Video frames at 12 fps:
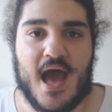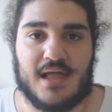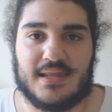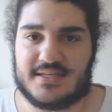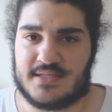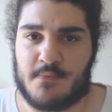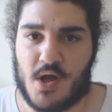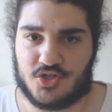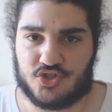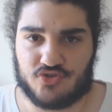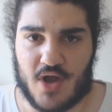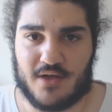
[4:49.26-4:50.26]
Leicester might
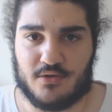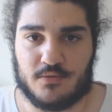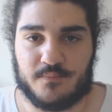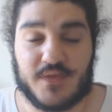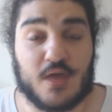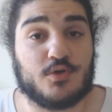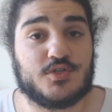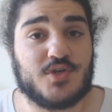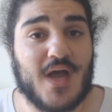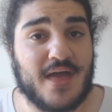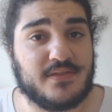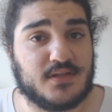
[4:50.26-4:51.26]
struggle. They
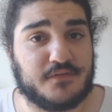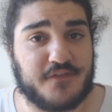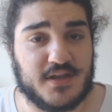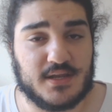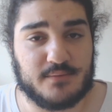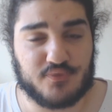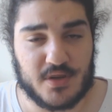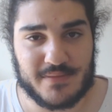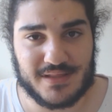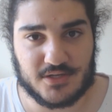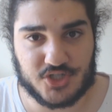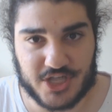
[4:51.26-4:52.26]
also are the defending
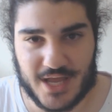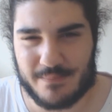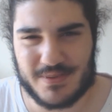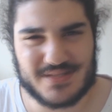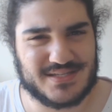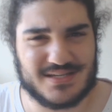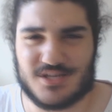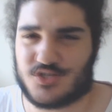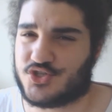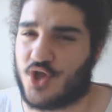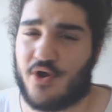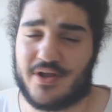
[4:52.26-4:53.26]
Premier League champions, and
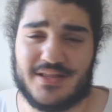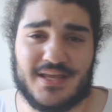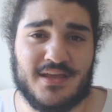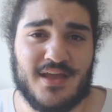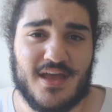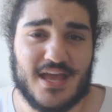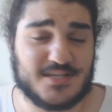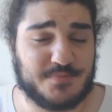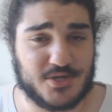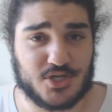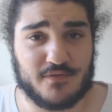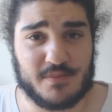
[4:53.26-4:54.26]
historically,
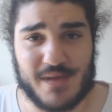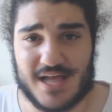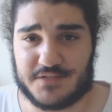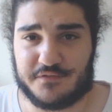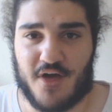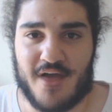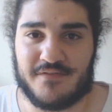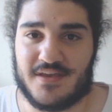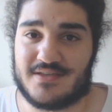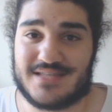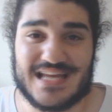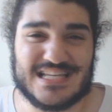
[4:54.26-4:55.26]
especially over the past 5
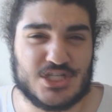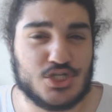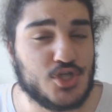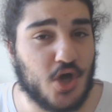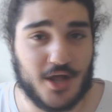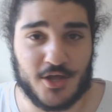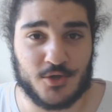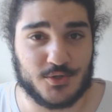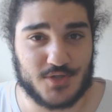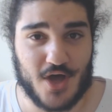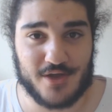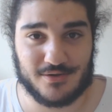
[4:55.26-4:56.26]
years, that is not a
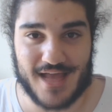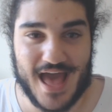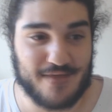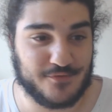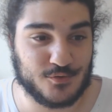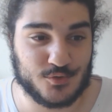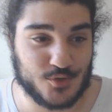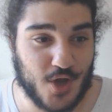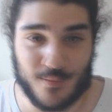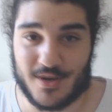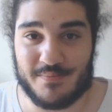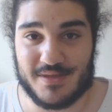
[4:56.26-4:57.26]
good title to have. You do
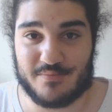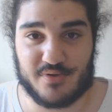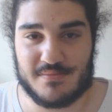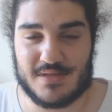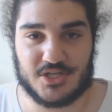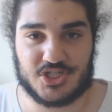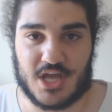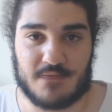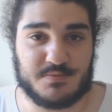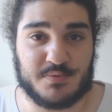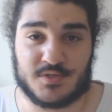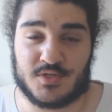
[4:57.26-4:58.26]
not want to be the Premier League
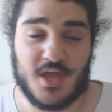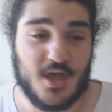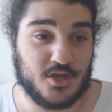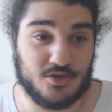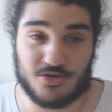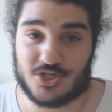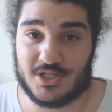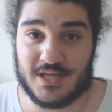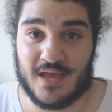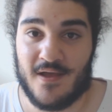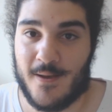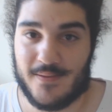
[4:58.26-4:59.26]
champs because
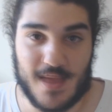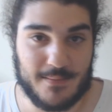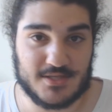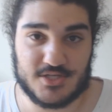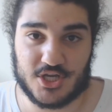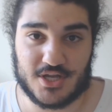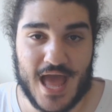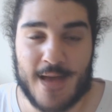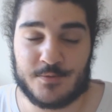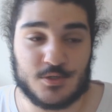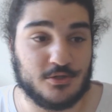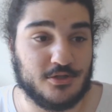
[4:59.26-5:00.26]
usually that means you're going to
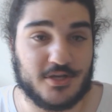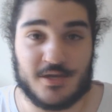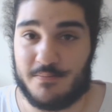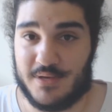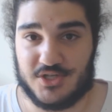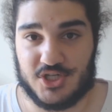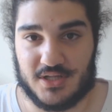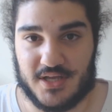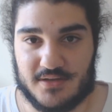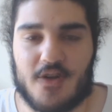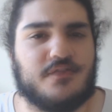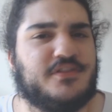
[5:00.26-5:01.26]
absolutely
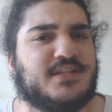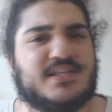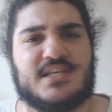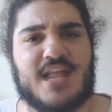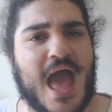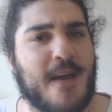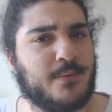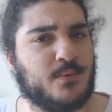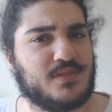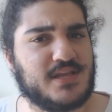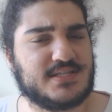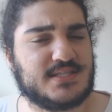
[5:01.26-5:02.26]
capitulate. I don't think that's going to happen
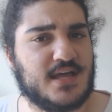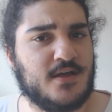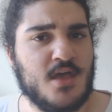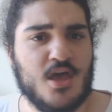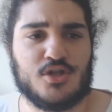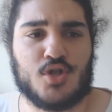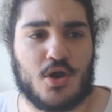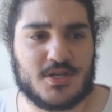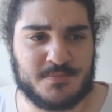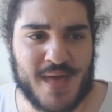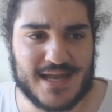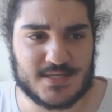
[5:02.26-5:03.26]
with Leicester. Not
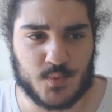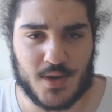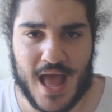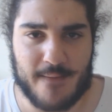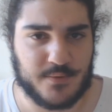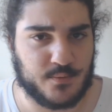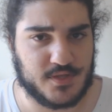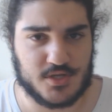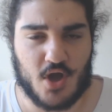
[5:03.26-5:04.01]
as bad as what happened with